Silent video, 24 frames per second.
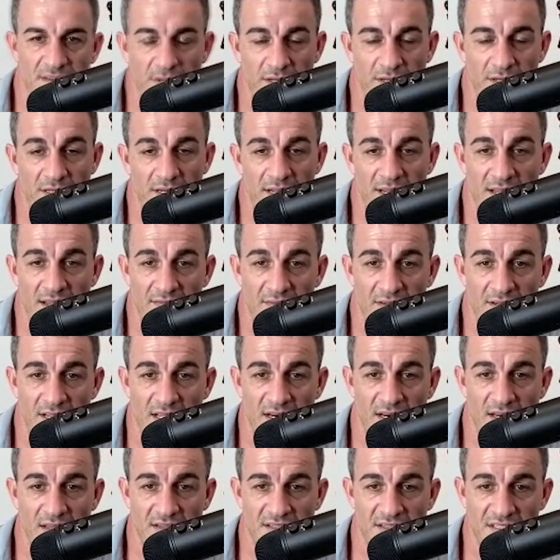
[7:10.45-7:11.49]
We didn't have a
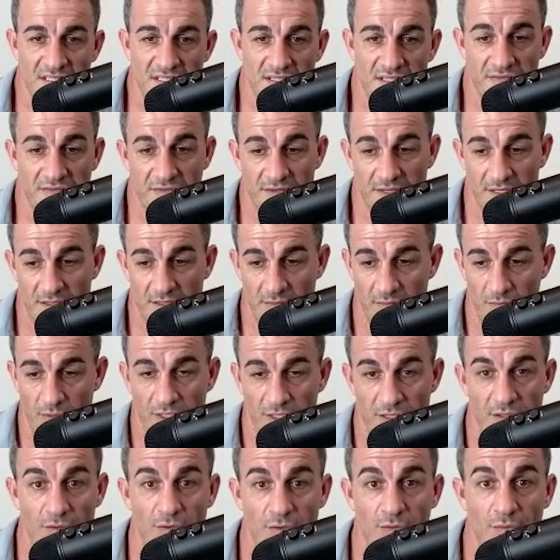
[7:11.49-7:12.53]
lot of the stuff that we
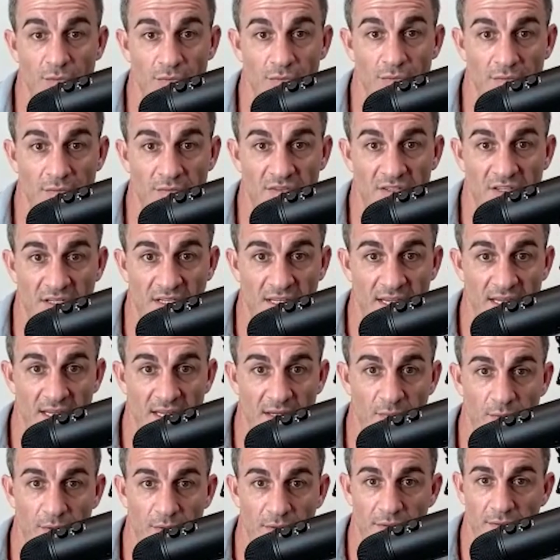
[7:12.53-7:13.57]
do today
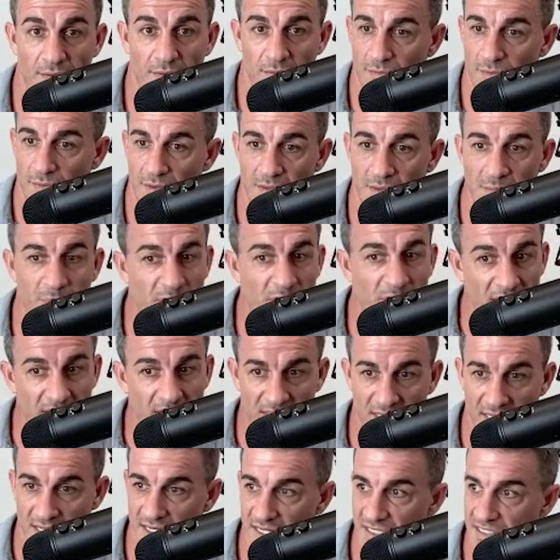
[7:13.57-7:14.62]
with the
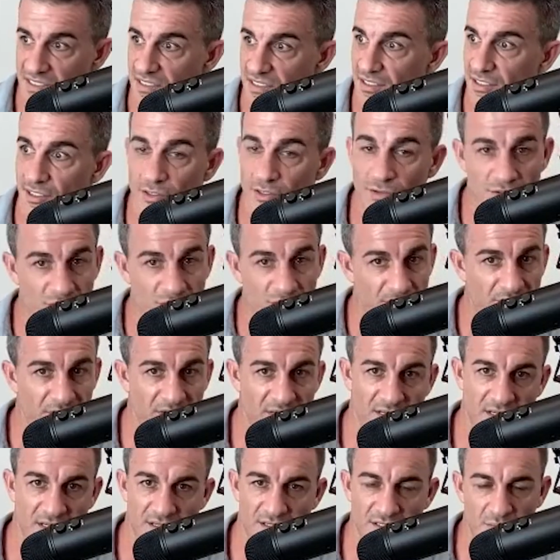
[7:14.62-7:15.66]
podcast and the YouTube
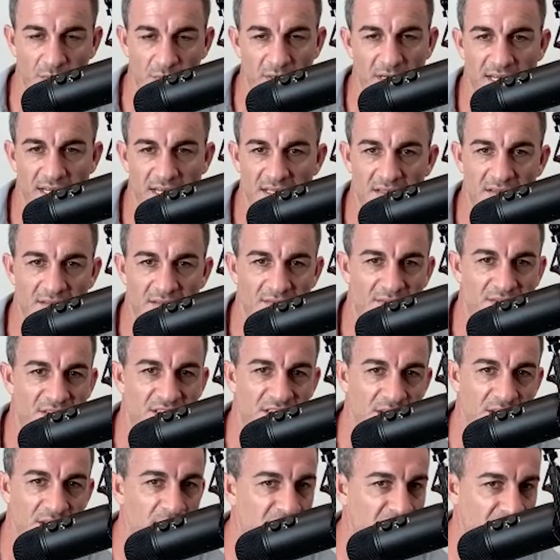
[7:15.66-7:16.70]
videos. We had
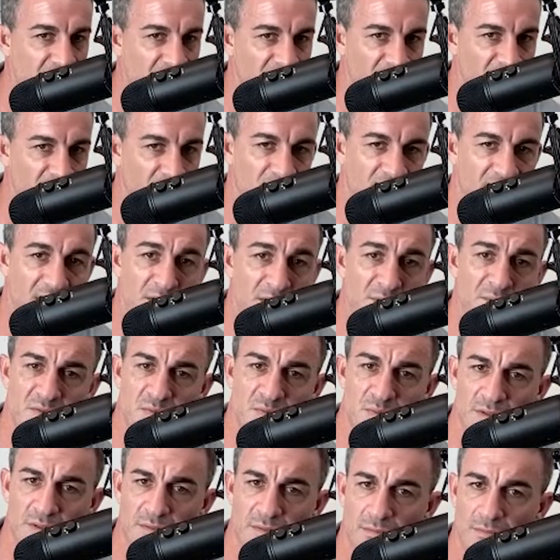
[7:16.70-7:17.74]
some stuff, but teams
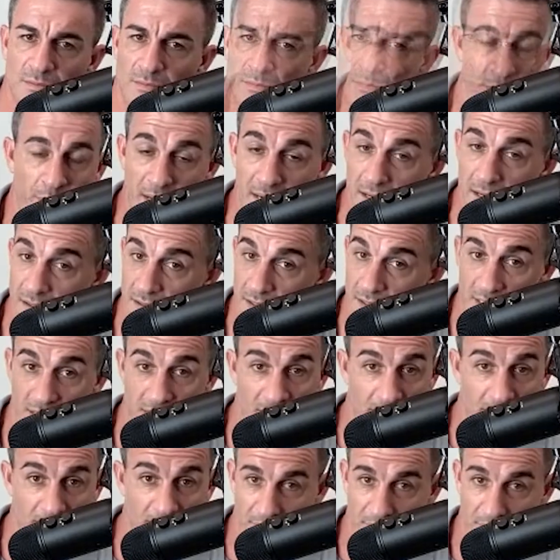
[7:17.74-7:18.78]
were
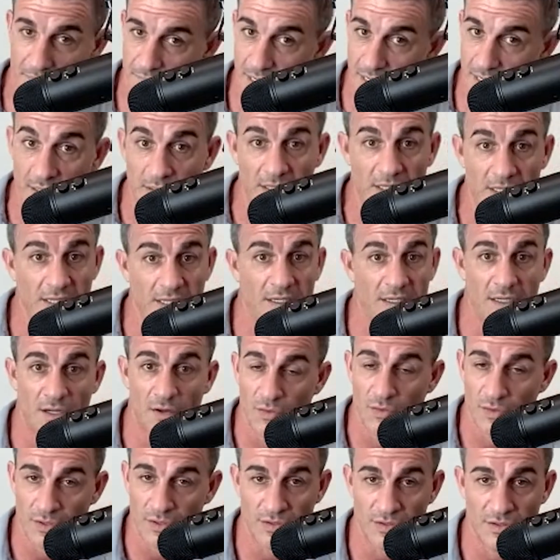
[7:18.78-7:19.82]
barely
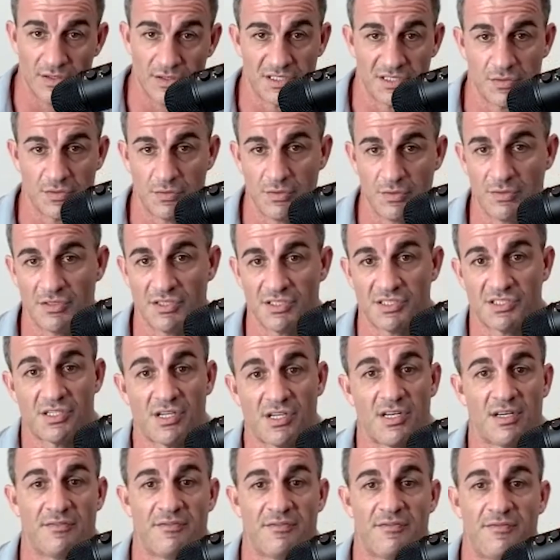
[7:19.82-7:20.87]
going on. So we were just
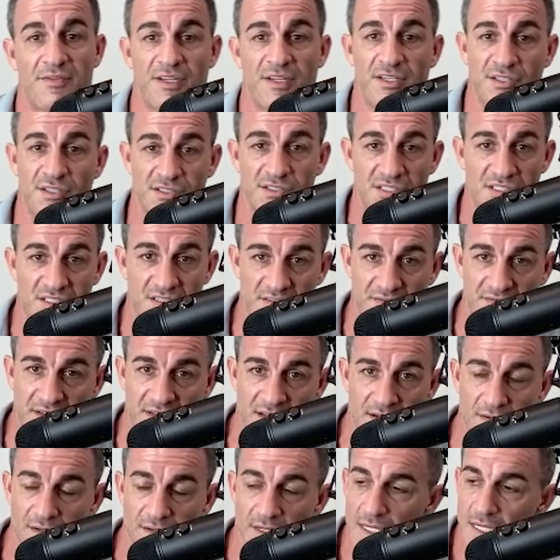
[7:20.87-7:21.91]
trying to figure stuff
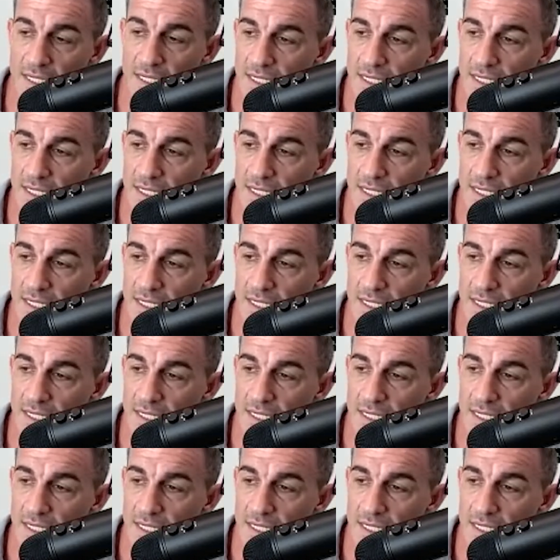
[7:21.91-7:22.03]
out.